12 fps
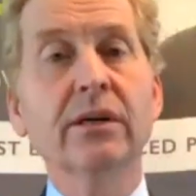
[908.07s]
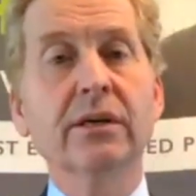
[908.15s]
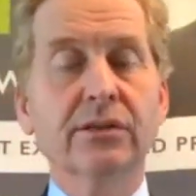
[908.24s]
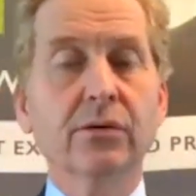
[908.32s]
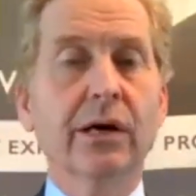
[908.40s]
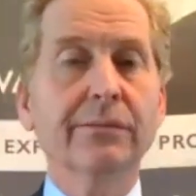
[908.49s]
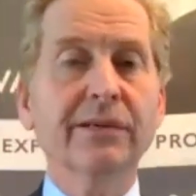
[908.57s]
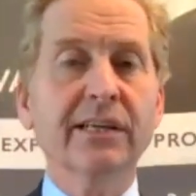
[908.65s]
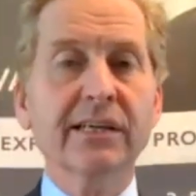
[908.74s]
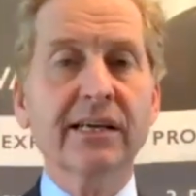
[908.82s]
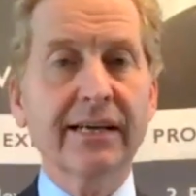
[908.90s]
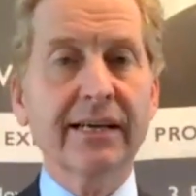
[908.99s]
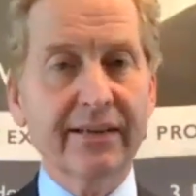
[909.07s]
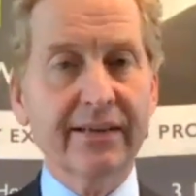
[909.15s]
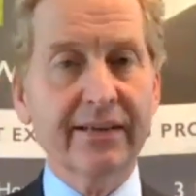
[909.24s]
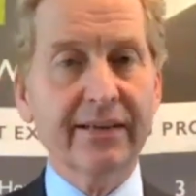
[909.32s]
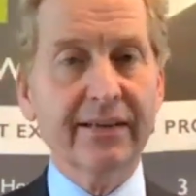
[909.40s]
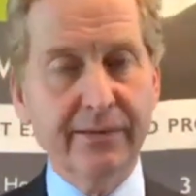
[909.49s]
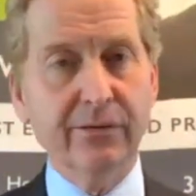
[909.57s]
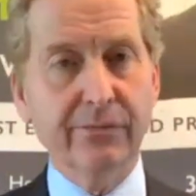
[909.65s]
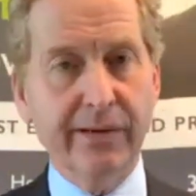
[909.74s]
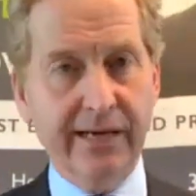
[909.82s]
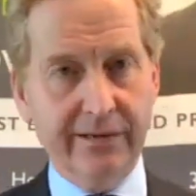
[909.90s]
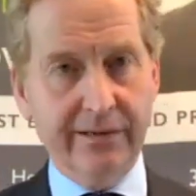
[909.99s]
So I'm going to cut out the
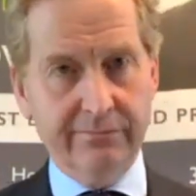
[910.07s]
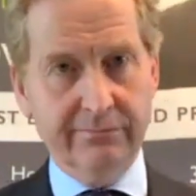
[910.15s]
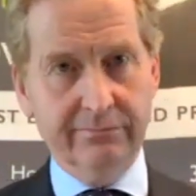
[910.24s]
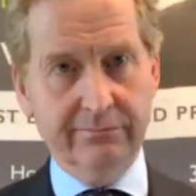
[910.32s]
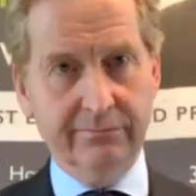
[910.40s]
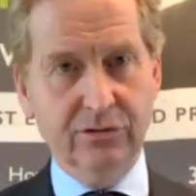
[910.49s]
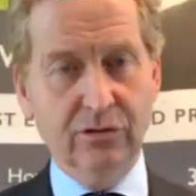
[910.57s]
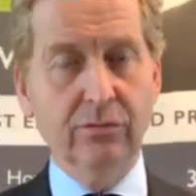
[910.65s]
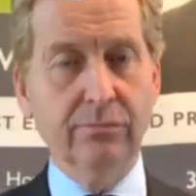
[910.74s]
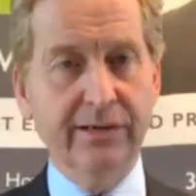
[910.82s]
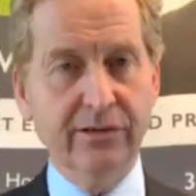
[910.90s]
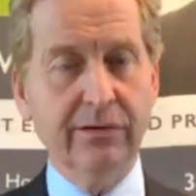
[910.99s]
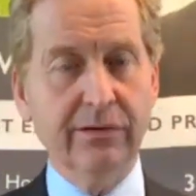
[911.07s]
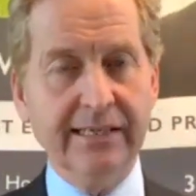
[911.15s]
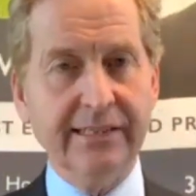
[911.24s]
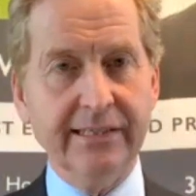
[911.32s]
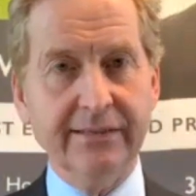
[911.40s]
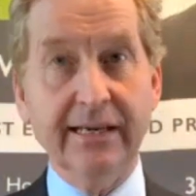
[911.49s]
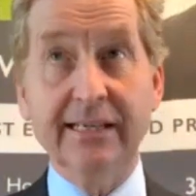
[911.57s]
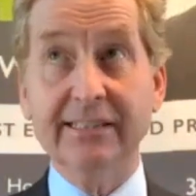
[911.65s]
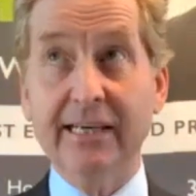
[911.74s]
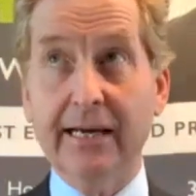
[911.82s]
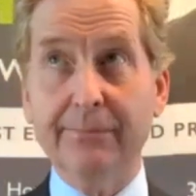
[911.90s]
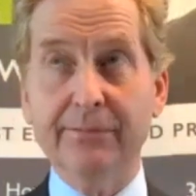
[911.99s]
middleman or middle lady, as
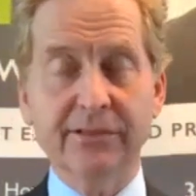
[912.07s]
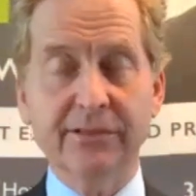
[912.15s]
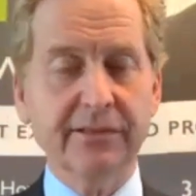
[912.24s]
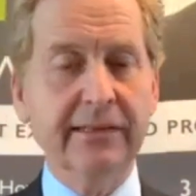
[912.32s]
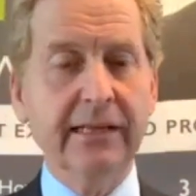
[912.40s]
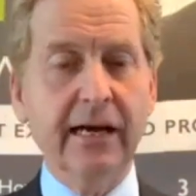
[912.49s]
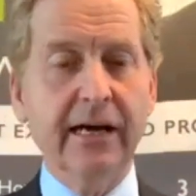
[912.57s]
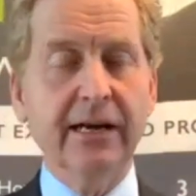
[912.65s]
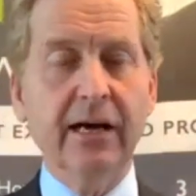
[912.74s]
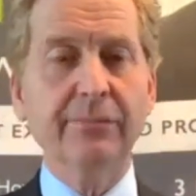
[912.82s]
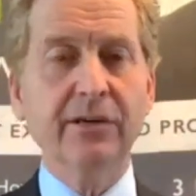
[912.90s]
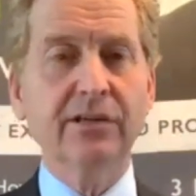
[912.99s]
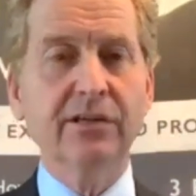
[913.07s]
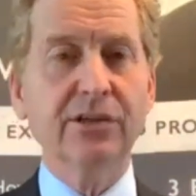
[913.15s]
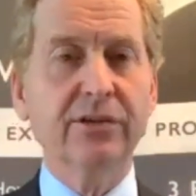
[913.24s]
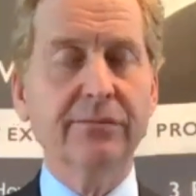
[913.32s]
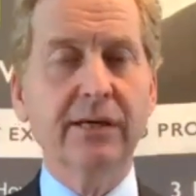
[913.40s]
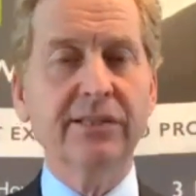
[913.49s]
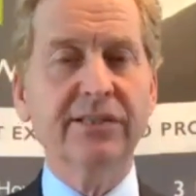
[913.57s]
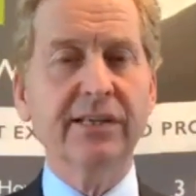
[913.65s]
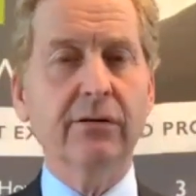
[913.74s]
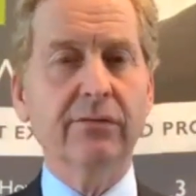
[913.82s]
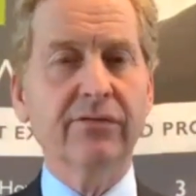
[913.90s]
it happens, and I'm going to do them myself.